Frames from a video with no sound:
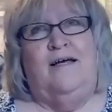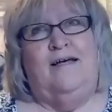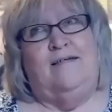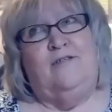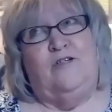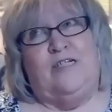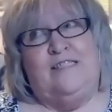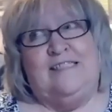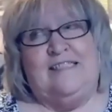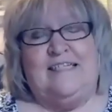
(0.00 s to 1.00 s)
And looking
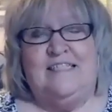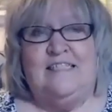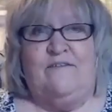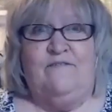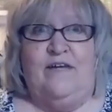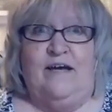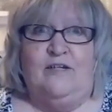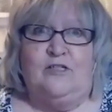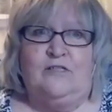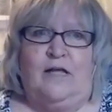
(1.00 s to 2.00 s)
at that stuff
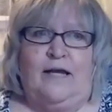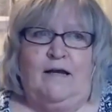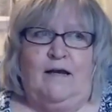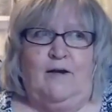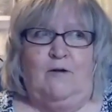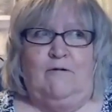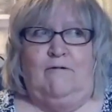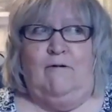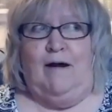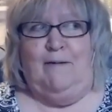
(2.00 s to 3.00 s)
now looks like
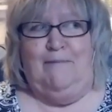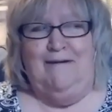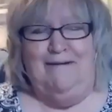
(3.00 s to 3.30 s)
crap.